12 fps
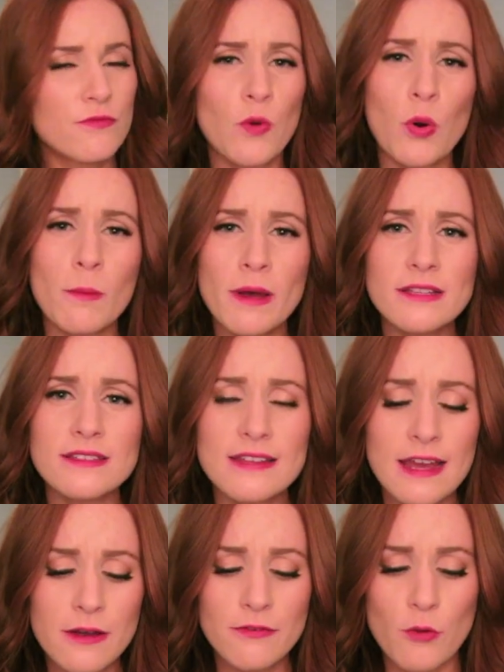four months
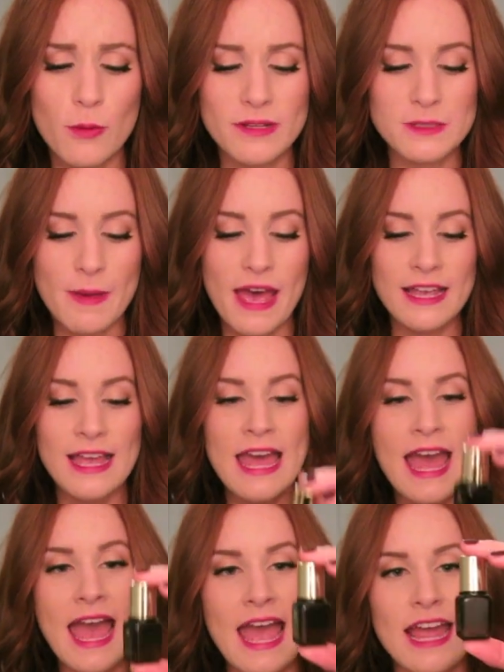now, four months back,
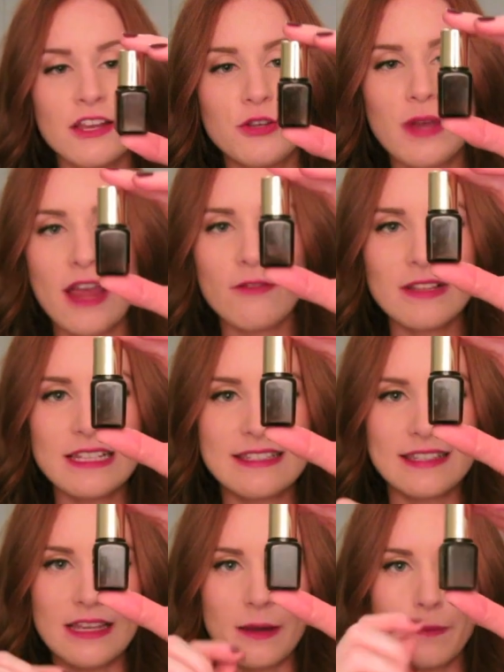and you can't really
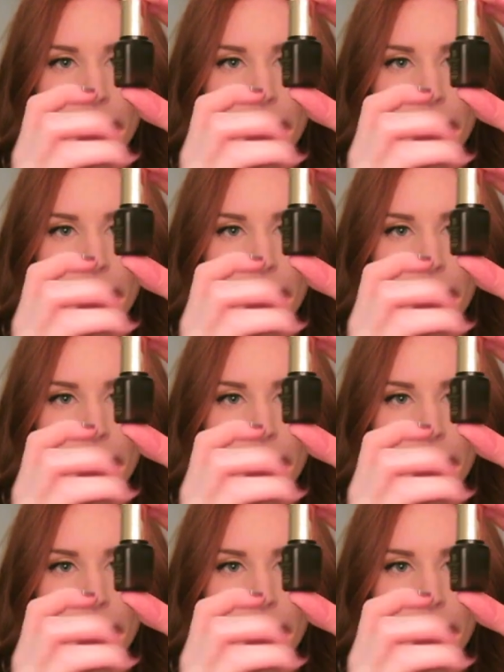see it,